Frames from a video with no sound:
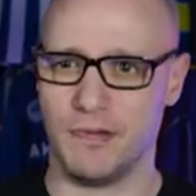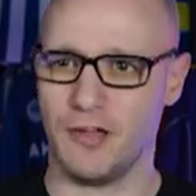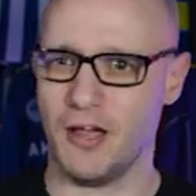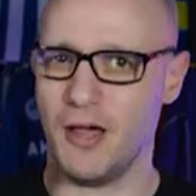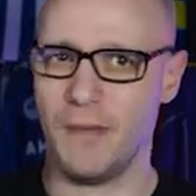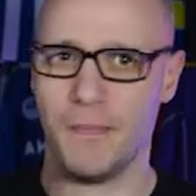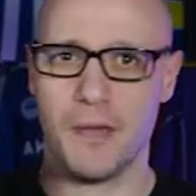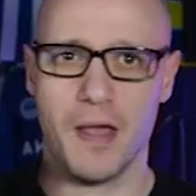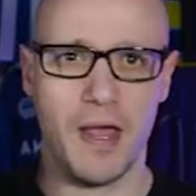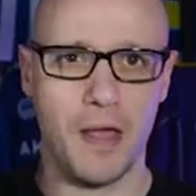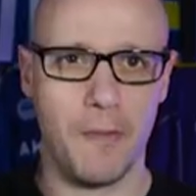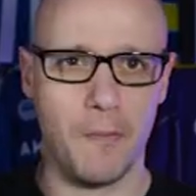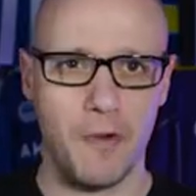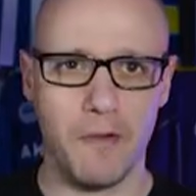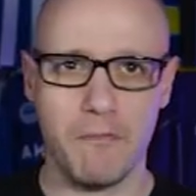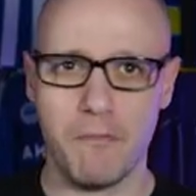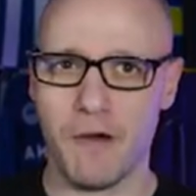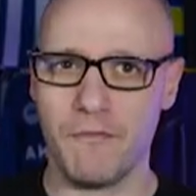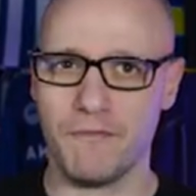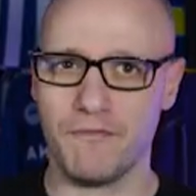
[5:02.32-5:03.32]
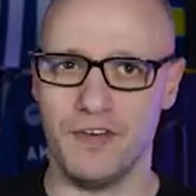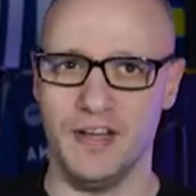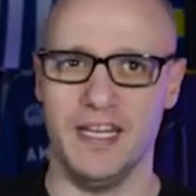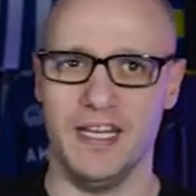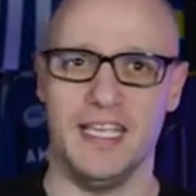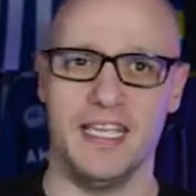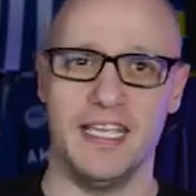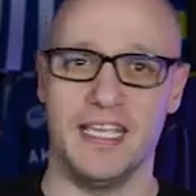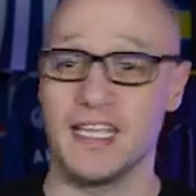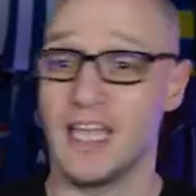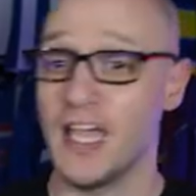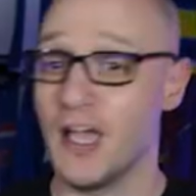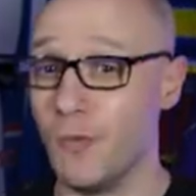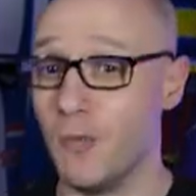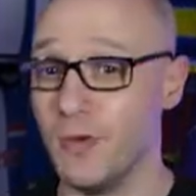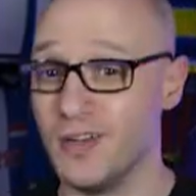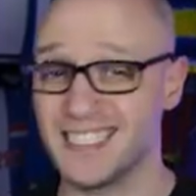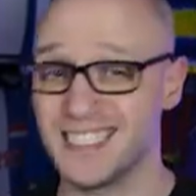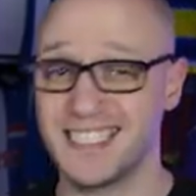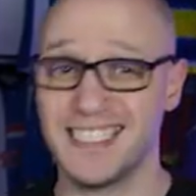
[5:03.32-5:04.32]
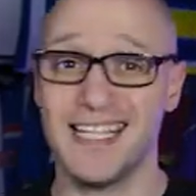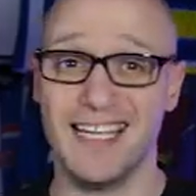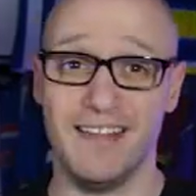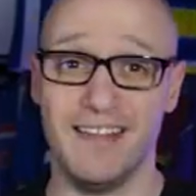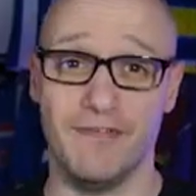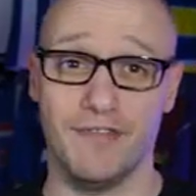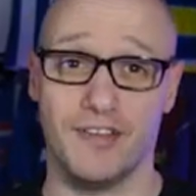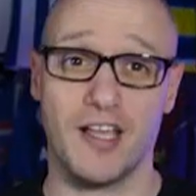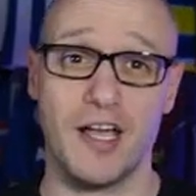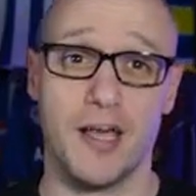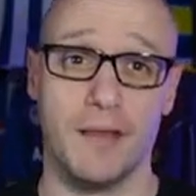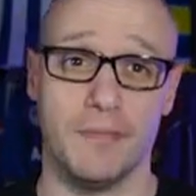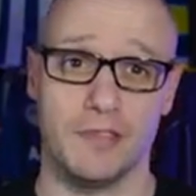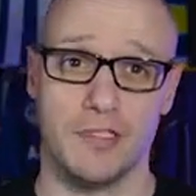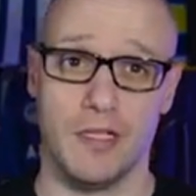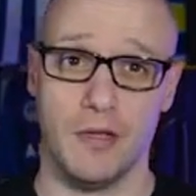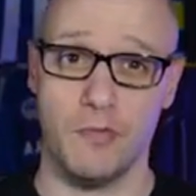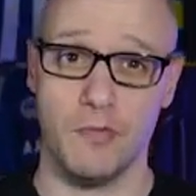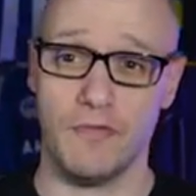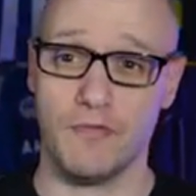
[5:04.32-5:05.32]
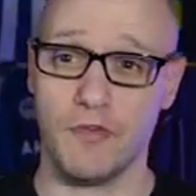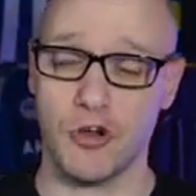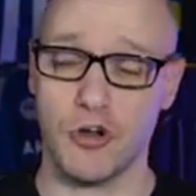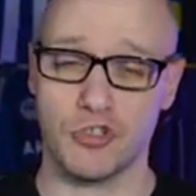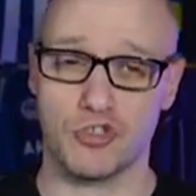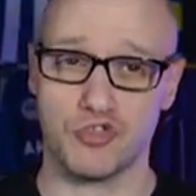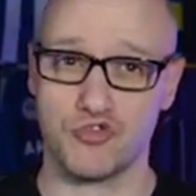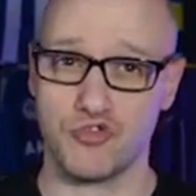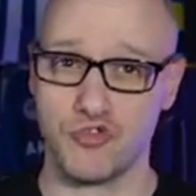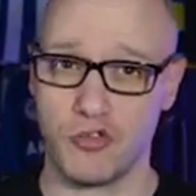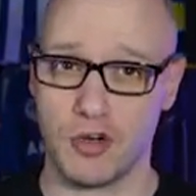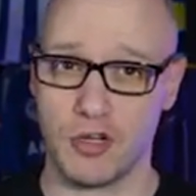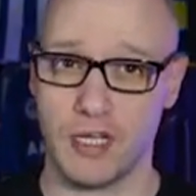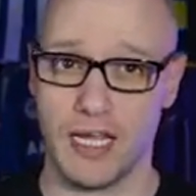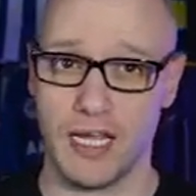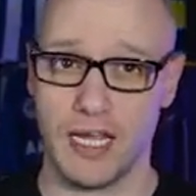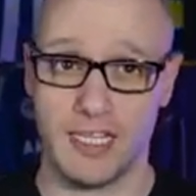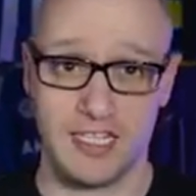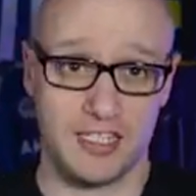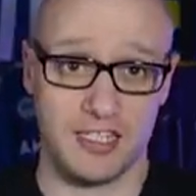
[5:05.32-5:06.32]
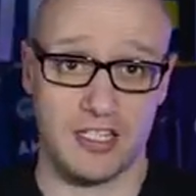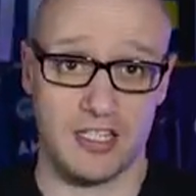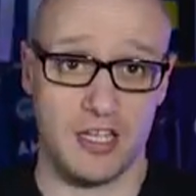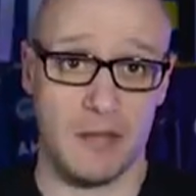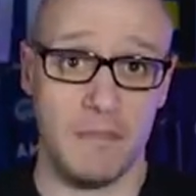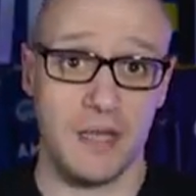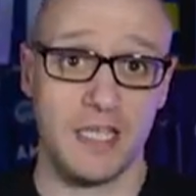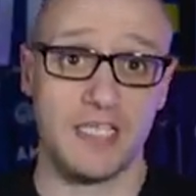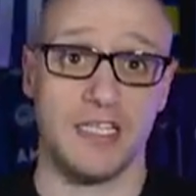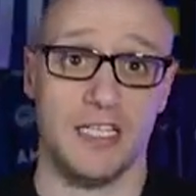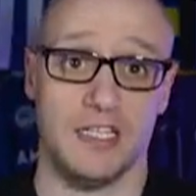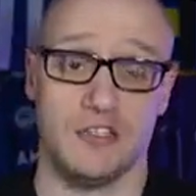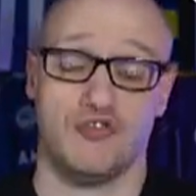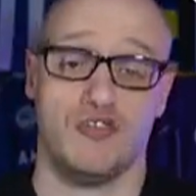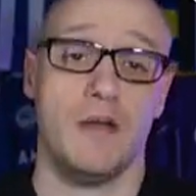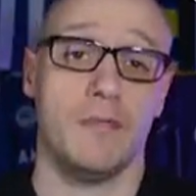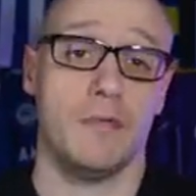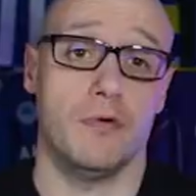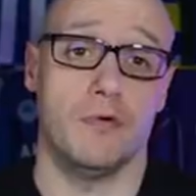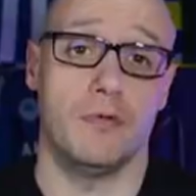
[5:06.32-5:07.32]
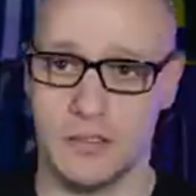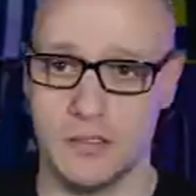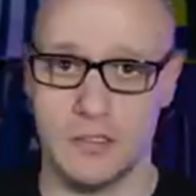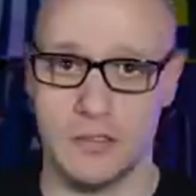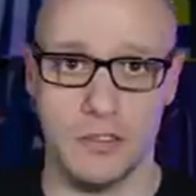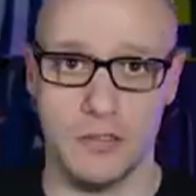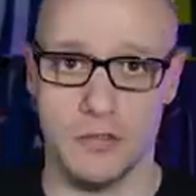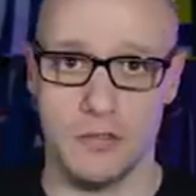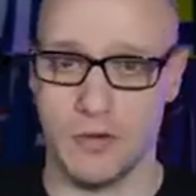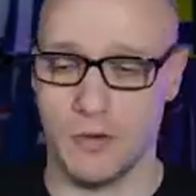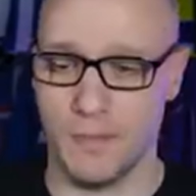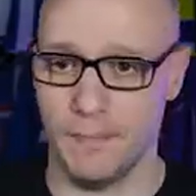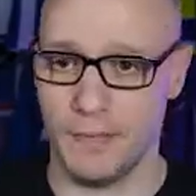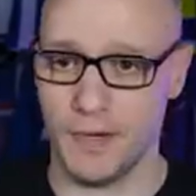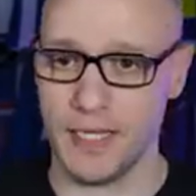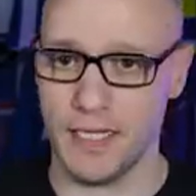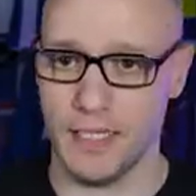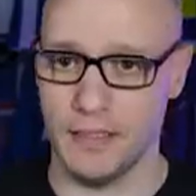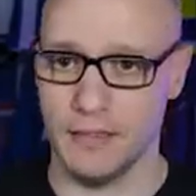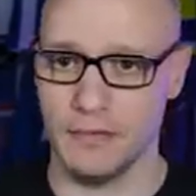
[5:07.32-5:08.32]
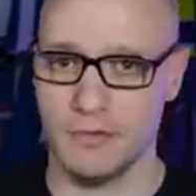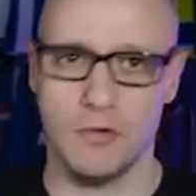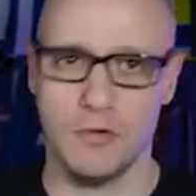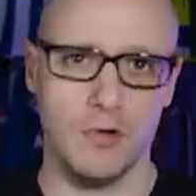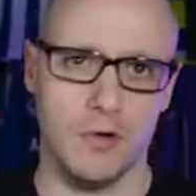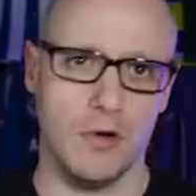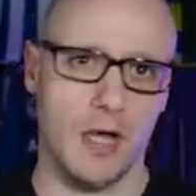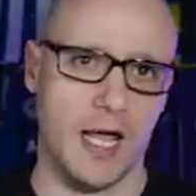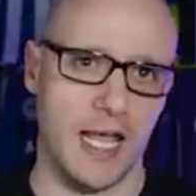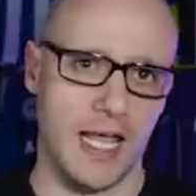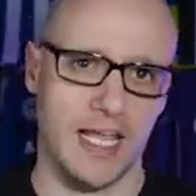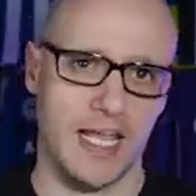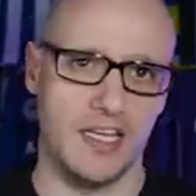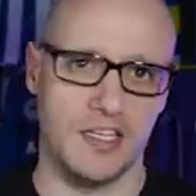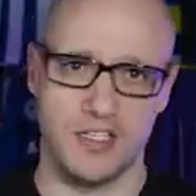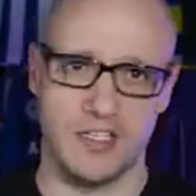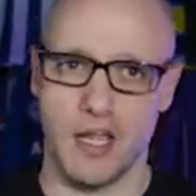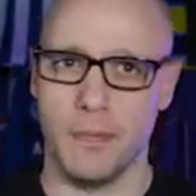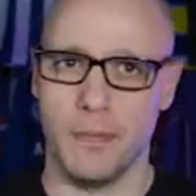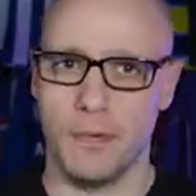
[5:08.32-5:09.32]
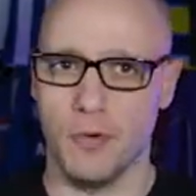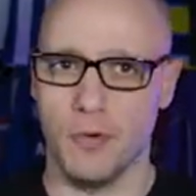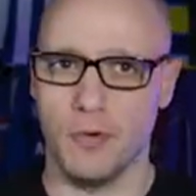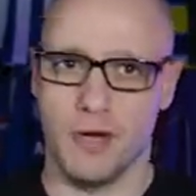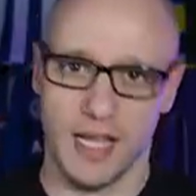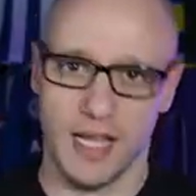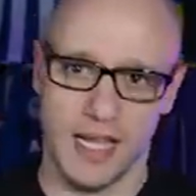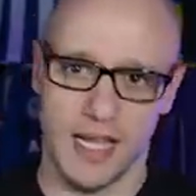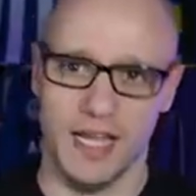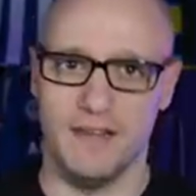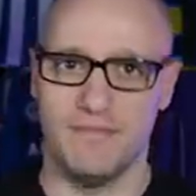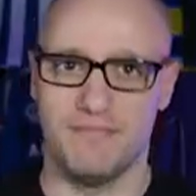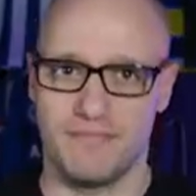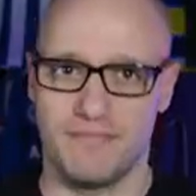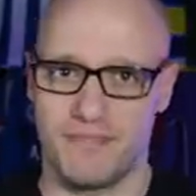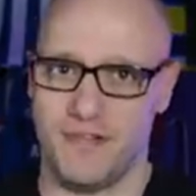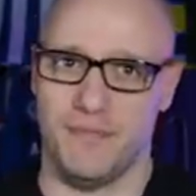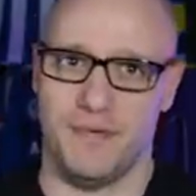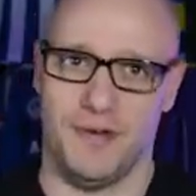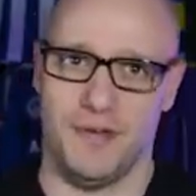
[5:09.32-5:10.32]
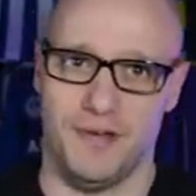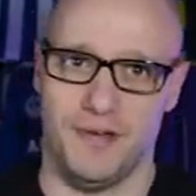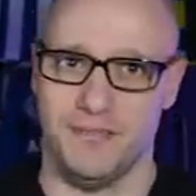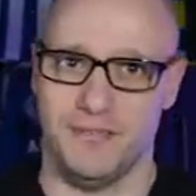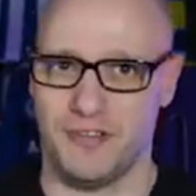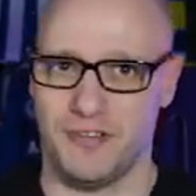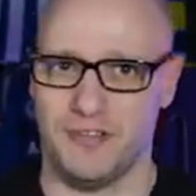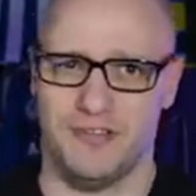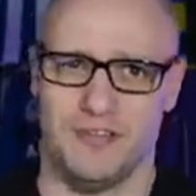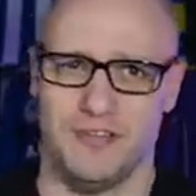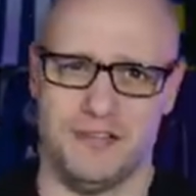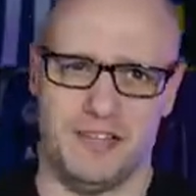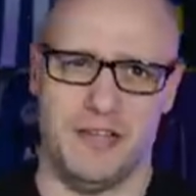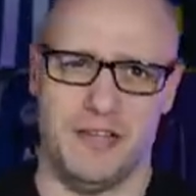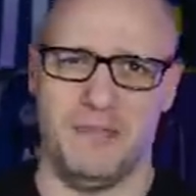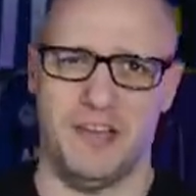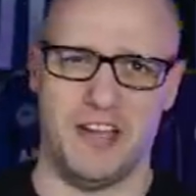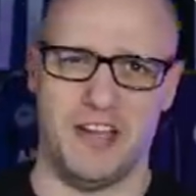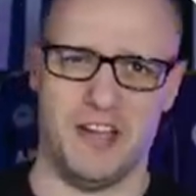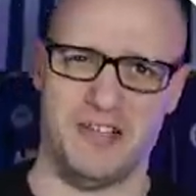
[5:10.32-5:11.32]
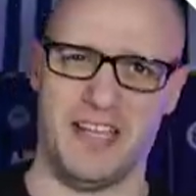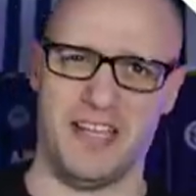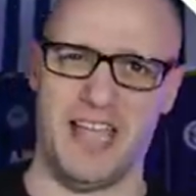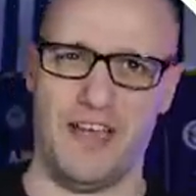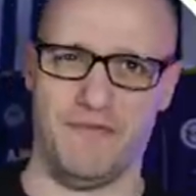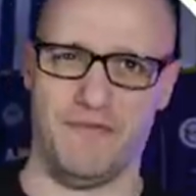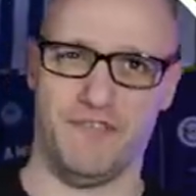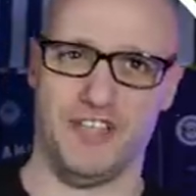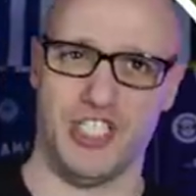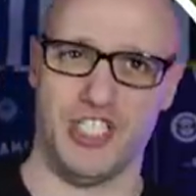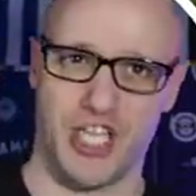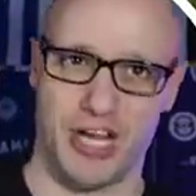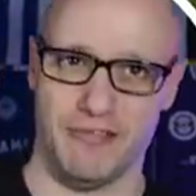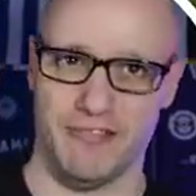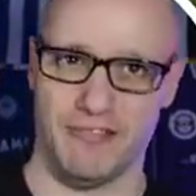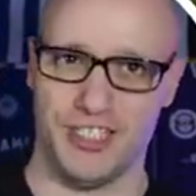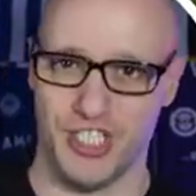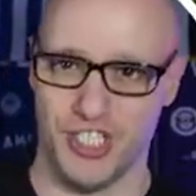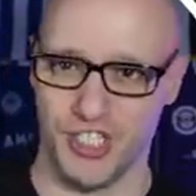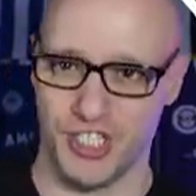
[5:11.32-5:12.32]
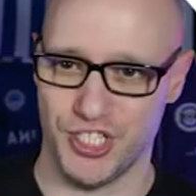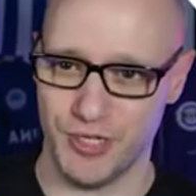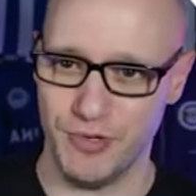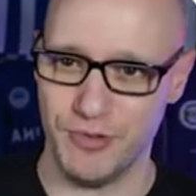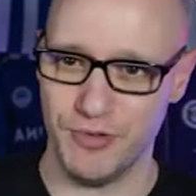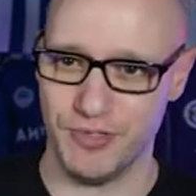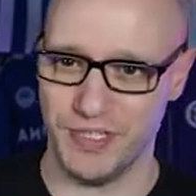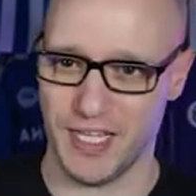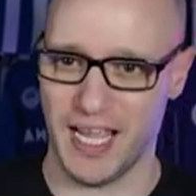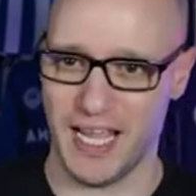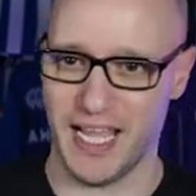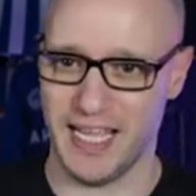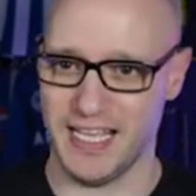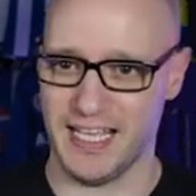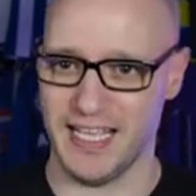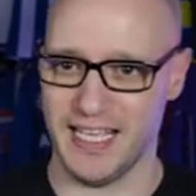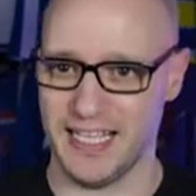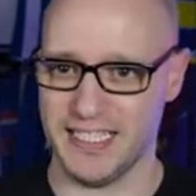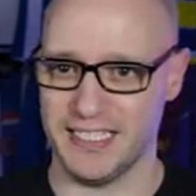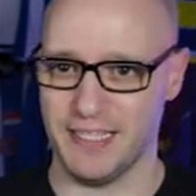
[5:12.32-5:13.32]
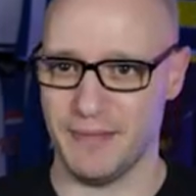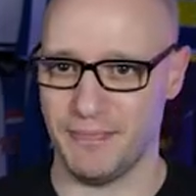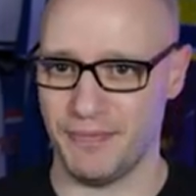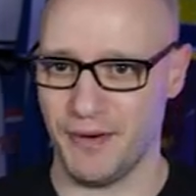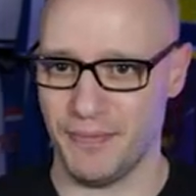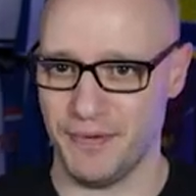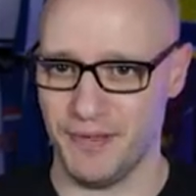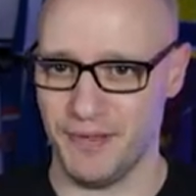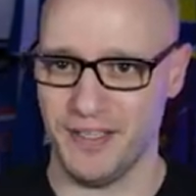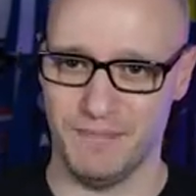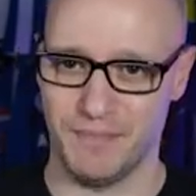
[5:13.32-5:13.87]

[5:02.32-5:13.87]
Cup, we won the league, we're still in the cup, so we've got a, tr a domestic treble to complete, or a double in proper, because obviously we don't count Charity Shield uh, as a proper